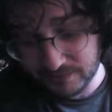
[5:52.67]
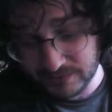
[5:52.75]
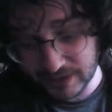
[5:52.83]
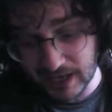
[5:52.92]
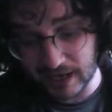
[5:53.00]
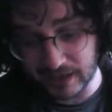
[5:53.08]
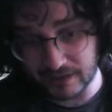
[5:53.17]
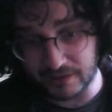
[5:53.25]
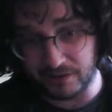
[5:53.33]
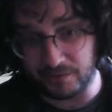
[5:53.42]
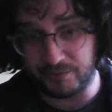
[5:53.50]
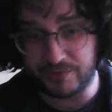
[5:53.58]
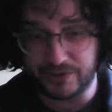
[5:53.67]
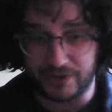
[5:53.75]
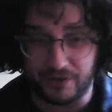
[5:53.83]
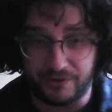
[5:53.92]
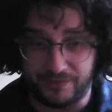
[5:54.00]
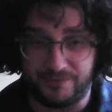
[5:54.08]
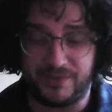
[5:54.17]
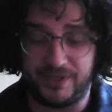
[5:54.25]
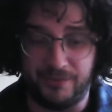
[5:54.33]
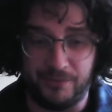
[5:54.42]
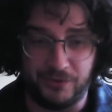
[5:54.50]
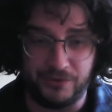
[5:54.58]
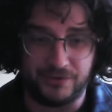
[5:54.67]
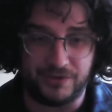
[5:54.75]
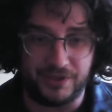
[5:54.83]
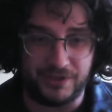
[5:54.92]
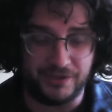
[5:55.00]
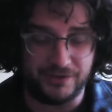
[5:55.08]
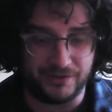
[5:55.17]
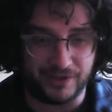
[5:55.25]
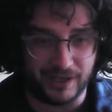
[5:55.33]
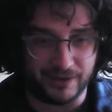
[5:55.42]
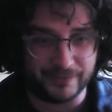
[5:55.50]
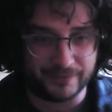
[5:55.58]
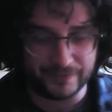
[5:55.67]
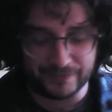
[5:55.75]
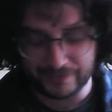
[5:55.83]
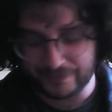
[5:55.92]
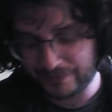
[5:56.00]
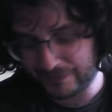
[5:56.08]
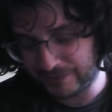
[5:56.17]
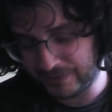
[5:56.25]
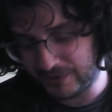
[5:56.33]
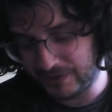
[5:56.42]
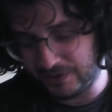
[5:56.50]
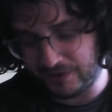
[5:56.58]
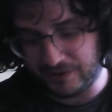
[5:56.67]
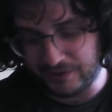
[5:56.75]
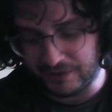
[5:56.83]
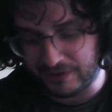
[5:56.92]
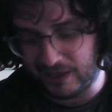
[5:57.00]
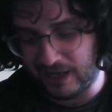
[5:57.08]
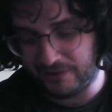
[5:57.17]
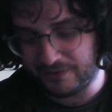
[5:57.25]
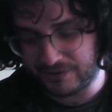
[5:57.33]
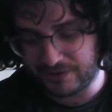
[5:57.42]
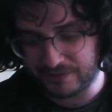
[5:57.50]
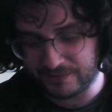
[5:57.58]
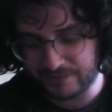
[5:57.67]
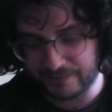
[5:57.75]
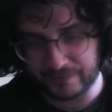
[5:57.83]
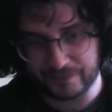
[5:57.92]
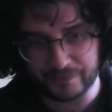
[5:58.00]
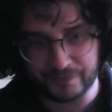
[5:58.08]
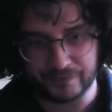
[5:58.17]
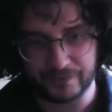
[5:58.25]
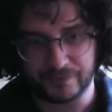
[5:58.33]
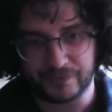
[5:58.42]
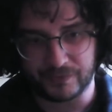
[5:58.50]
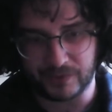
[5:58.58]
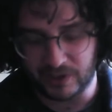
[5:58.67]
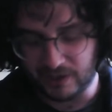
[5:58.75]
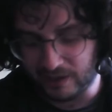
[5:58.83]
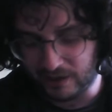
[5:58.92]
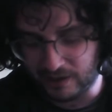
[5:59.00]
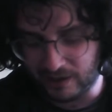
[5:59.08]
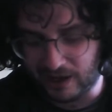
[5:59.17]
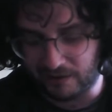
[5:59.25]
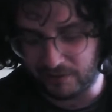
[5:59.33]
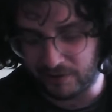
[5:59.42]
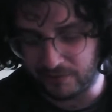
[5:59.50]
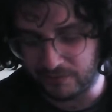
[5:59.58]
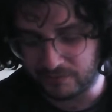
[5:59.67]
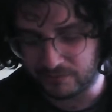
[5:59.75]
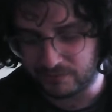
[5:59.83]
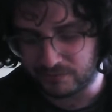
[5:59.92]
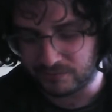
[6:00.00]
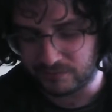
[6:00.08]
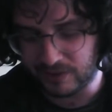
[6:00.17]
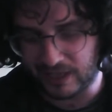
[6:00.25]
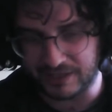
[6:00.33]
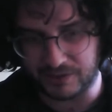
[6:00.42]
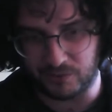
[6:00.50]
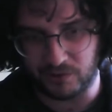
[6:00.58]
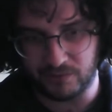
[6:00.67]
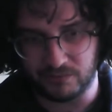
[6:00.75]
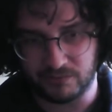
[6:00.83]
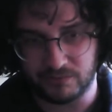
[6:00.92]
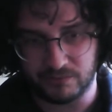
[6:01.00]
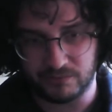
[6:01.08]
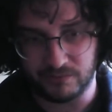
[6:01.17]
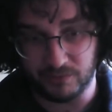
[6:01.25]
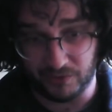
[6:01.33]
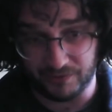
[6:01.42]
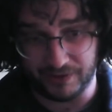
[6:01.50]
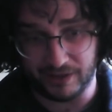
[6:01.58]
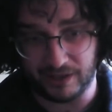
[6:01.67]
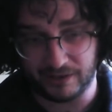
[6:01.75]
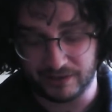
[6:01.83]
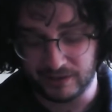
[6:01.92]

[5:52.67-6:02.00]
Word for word: tag and I'll show the symbols which you use for that so you'd use the left uh, arrow H1 within that